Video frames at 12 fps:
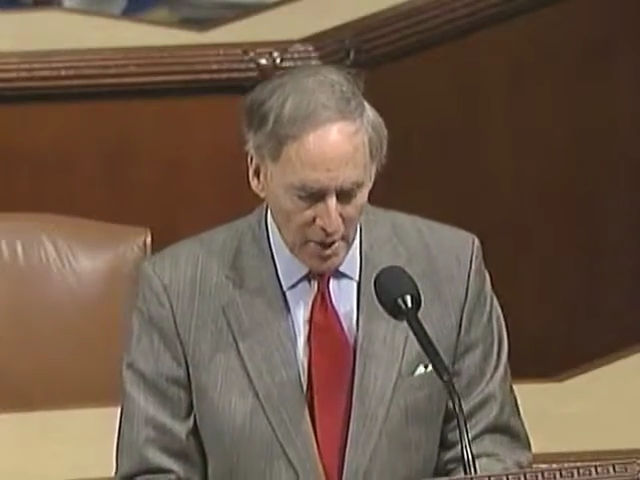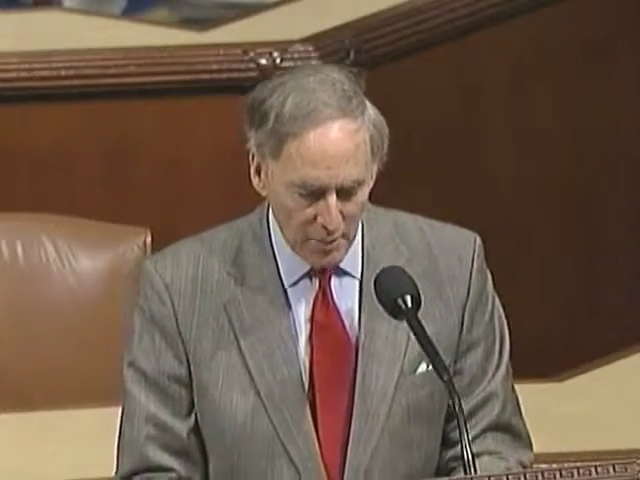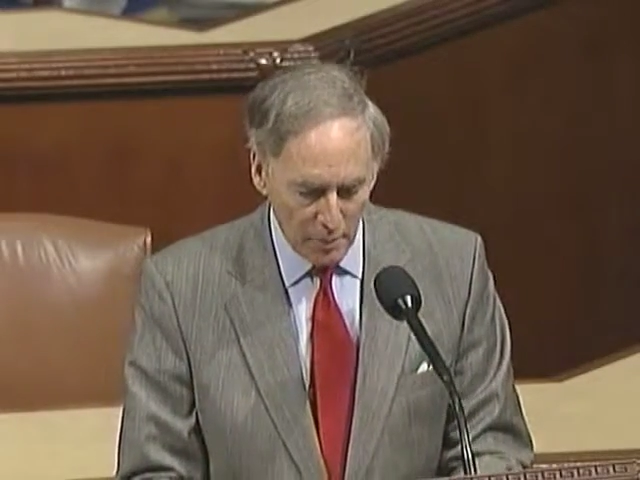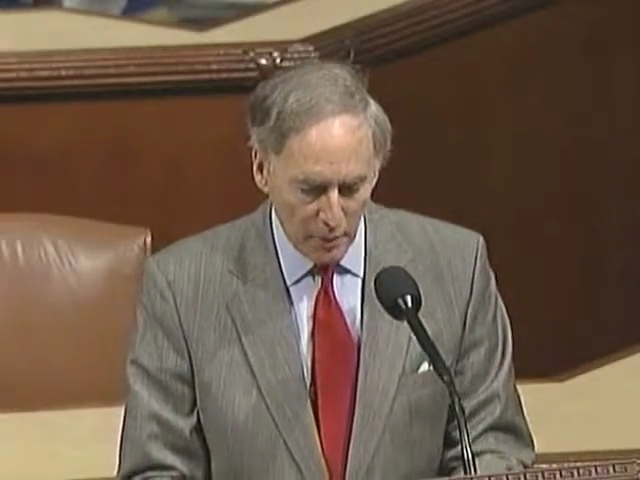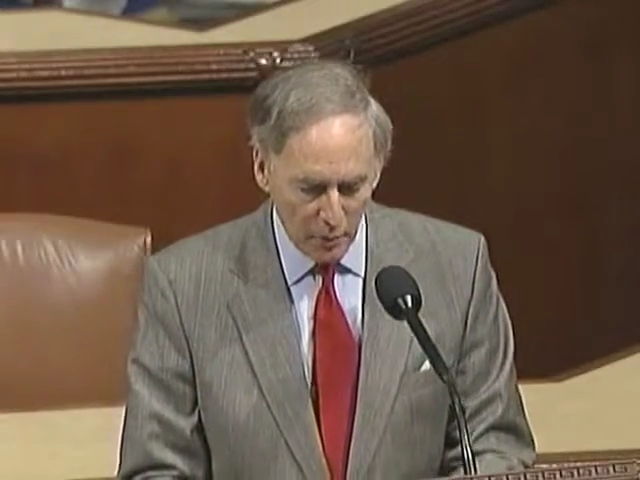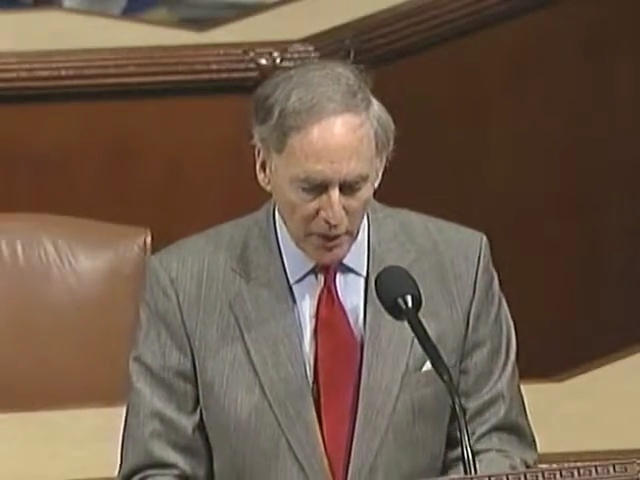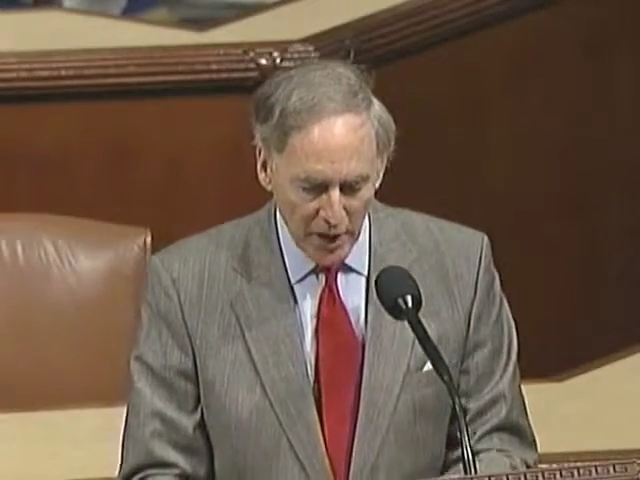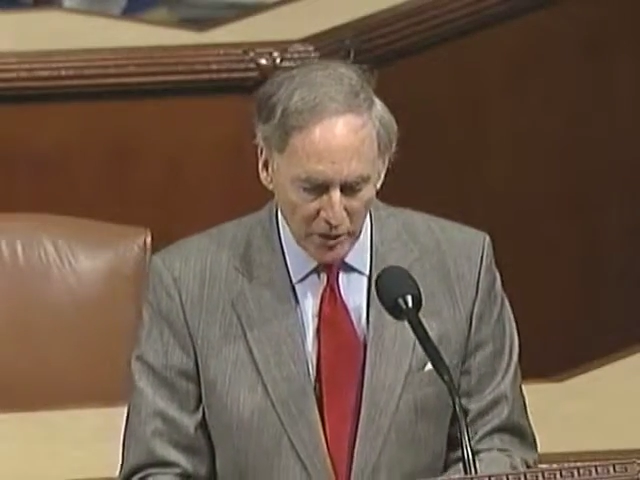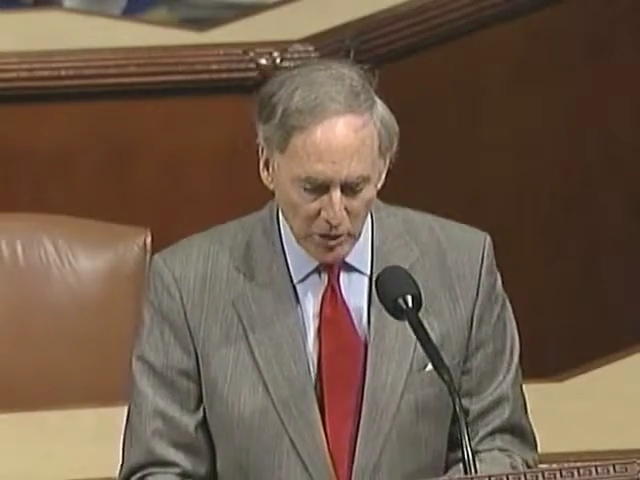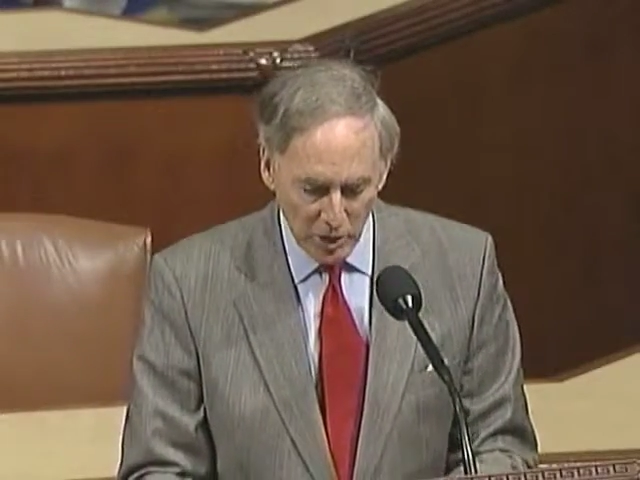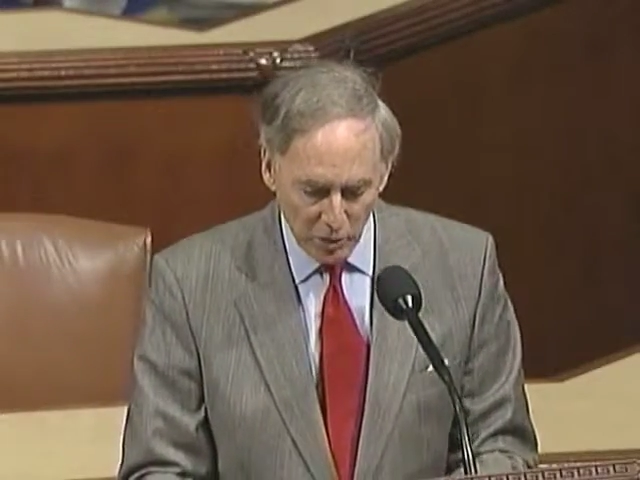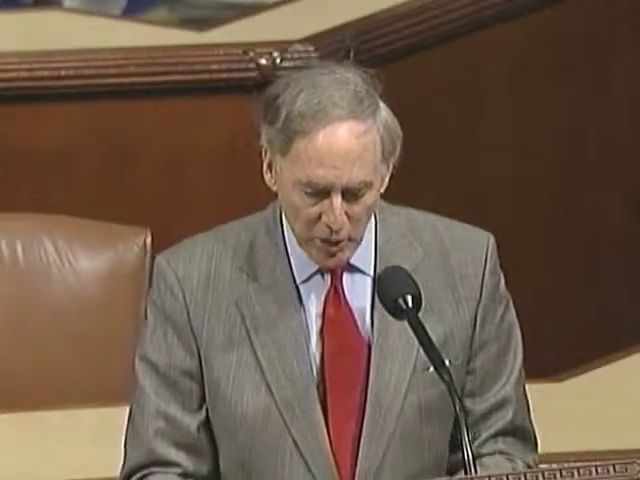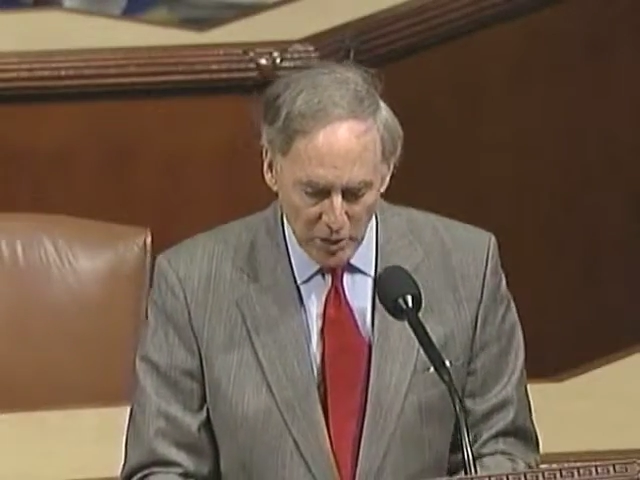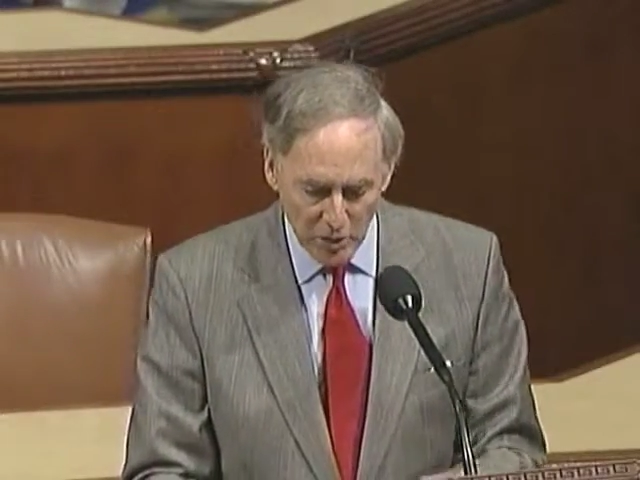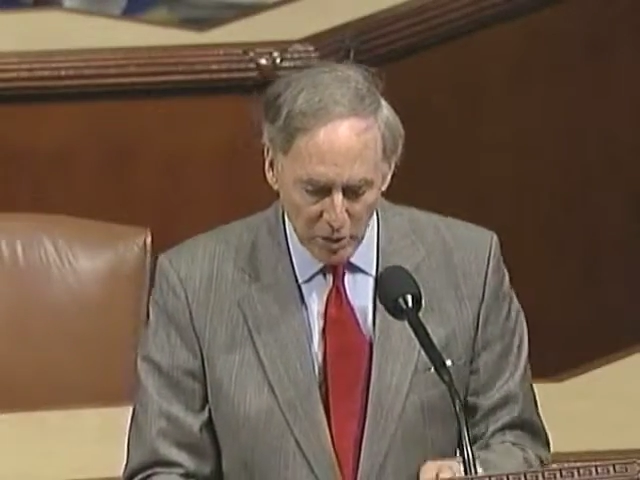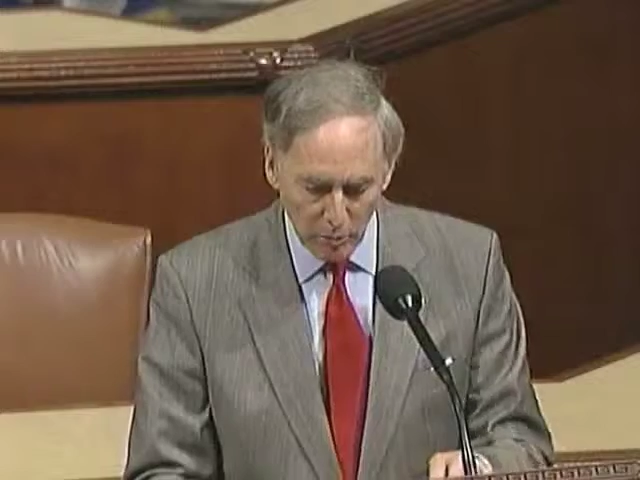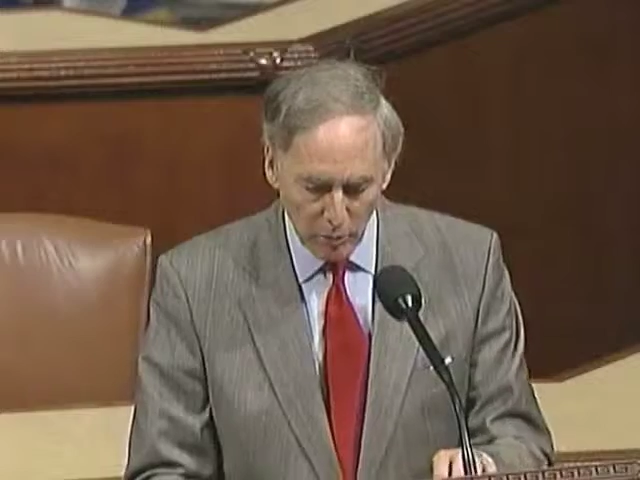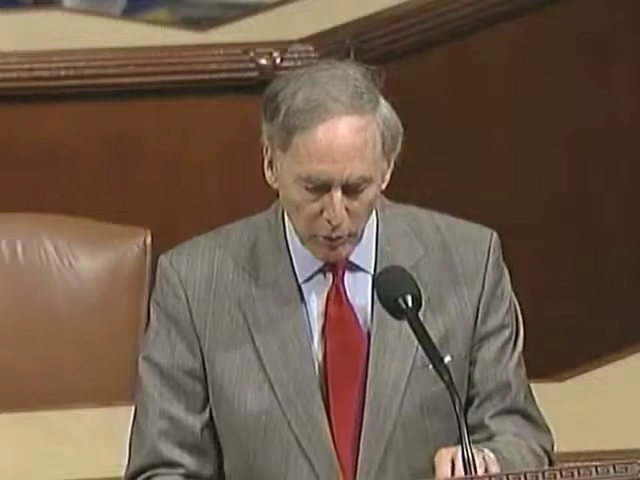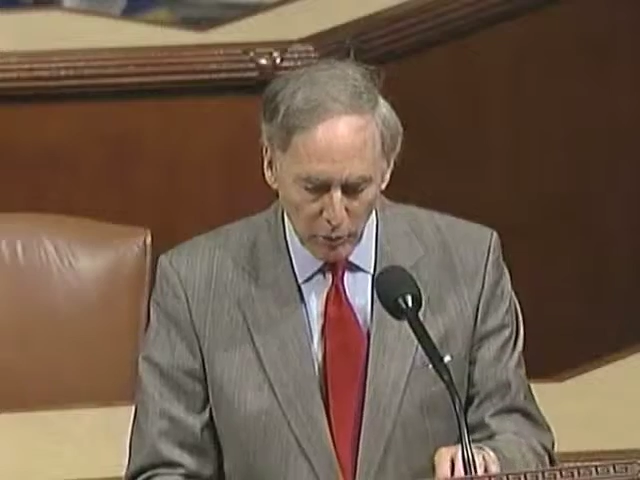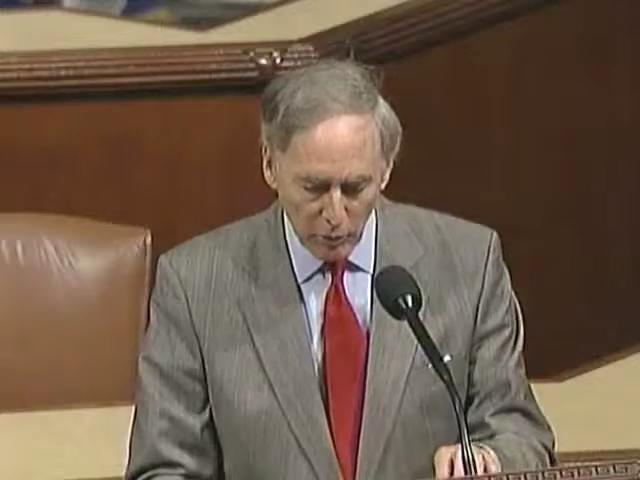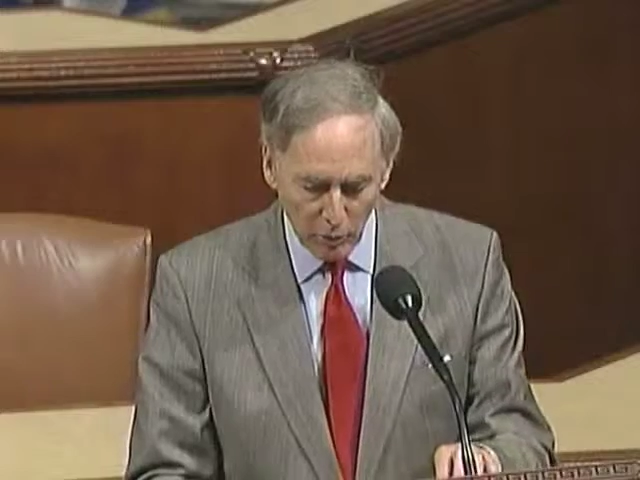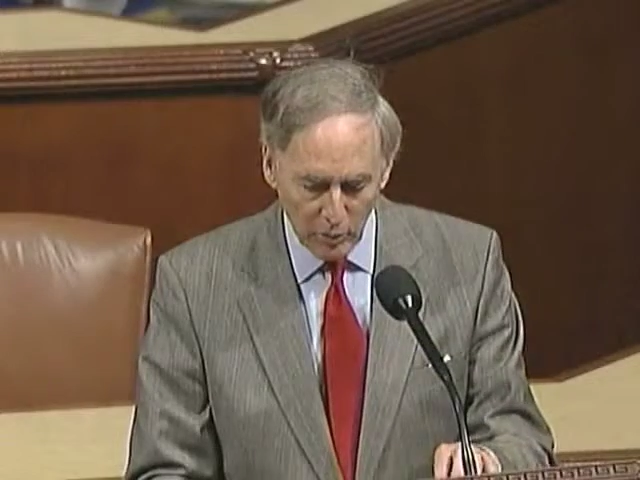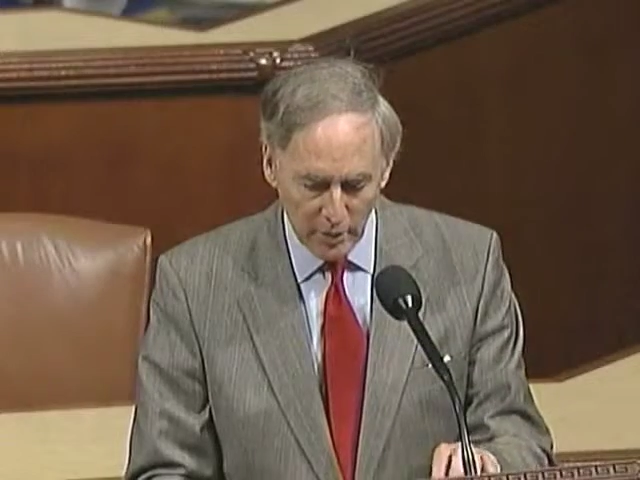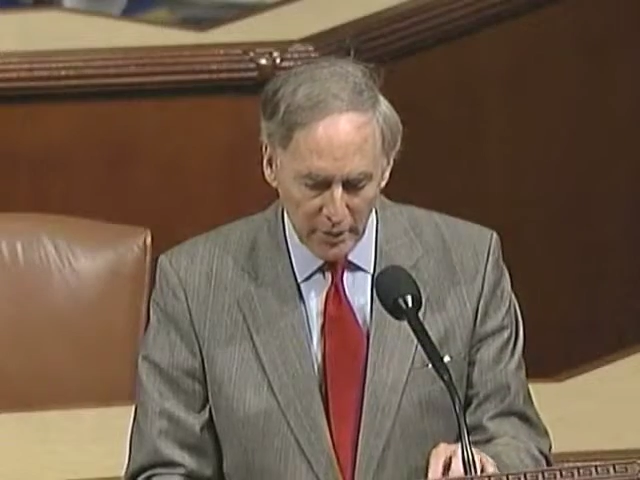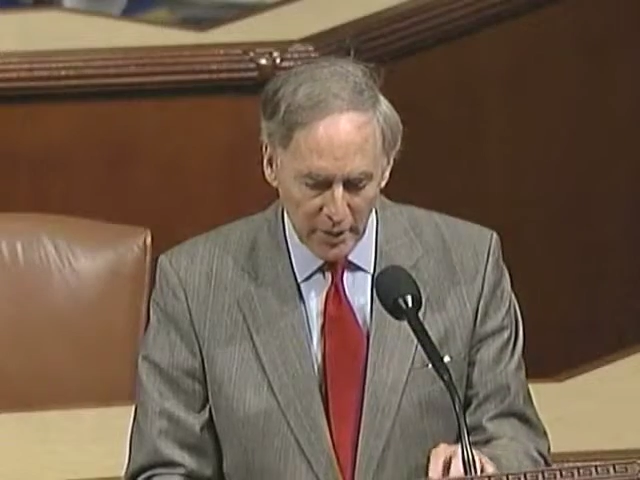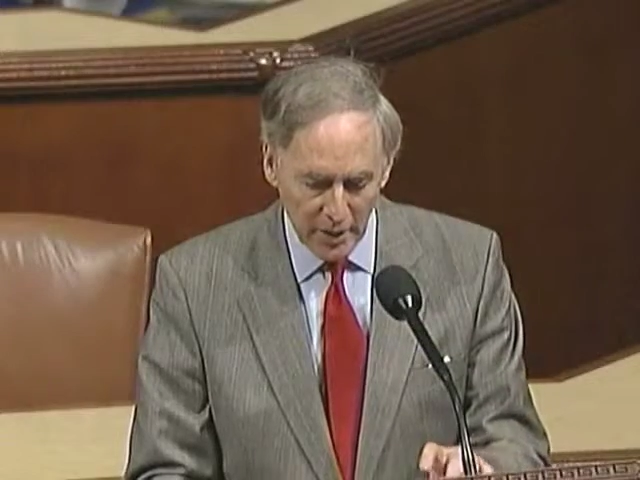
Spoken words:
but without congressional approval